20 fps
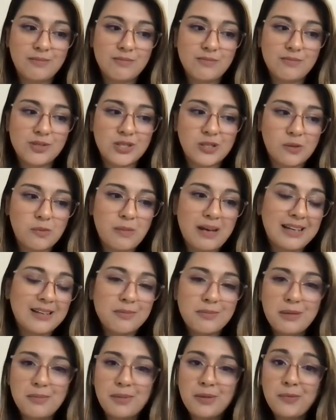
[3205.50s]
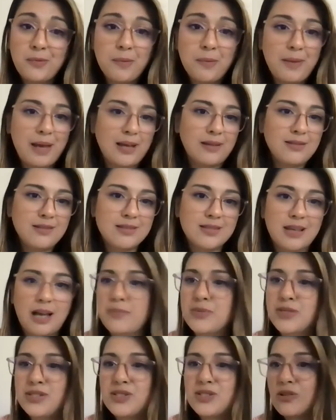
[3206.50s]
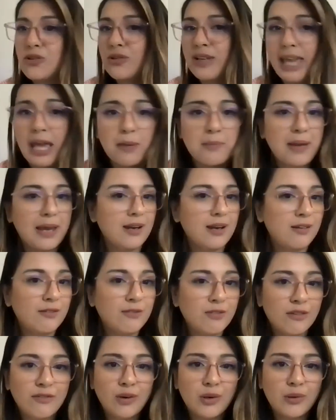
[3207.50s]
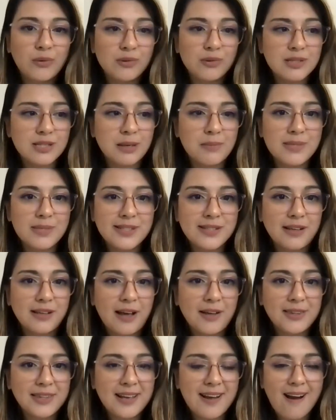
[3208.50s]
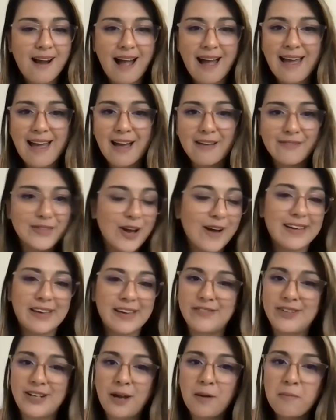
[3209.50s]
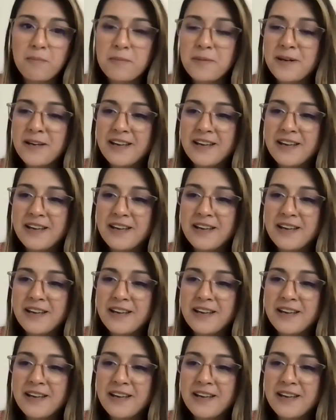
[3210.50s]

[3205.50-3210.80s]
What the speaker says: So my commitment remains. I'm still campaigning for votes. I'm still out there. I have not given up.